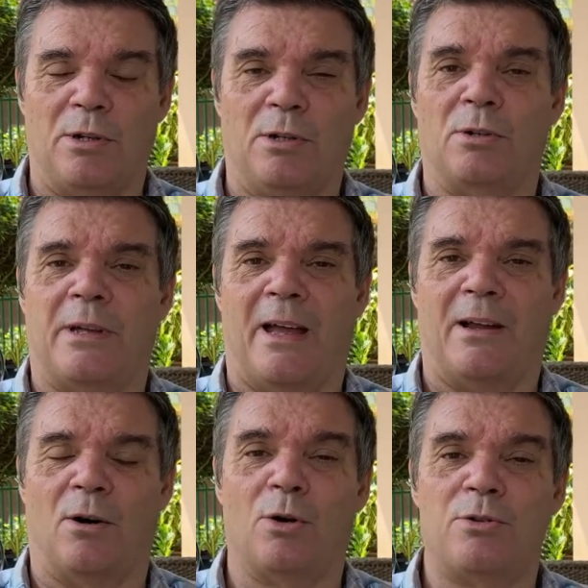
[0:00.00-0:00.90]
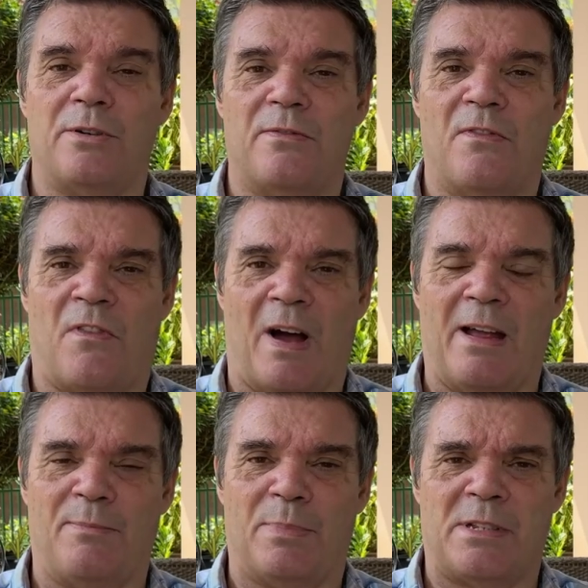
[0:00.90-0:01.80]
you could get
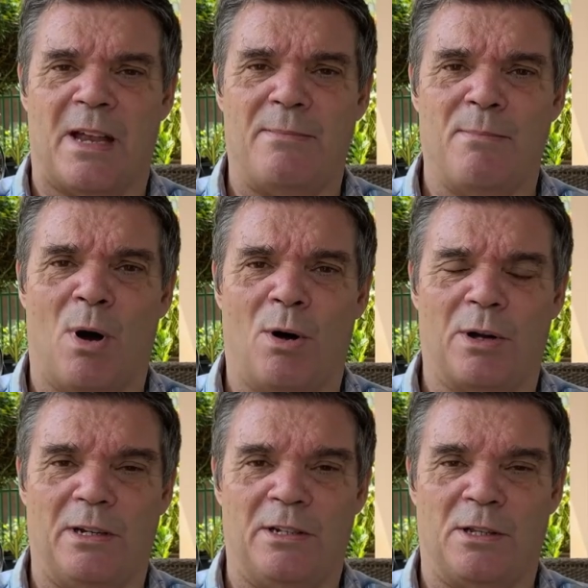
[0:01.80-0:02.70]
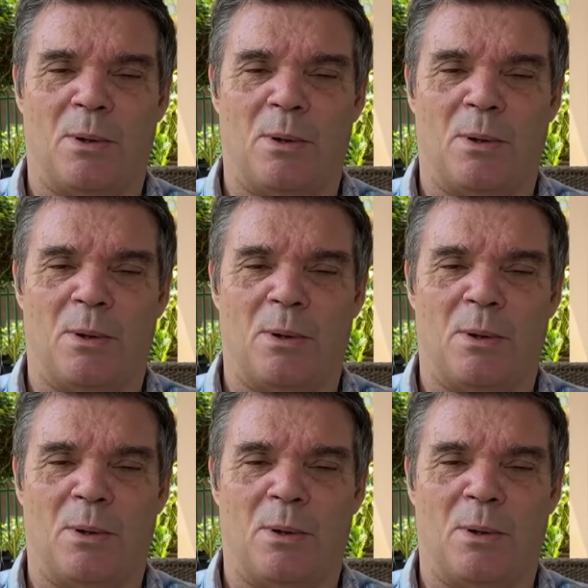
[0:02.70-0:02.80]
105% mortgage.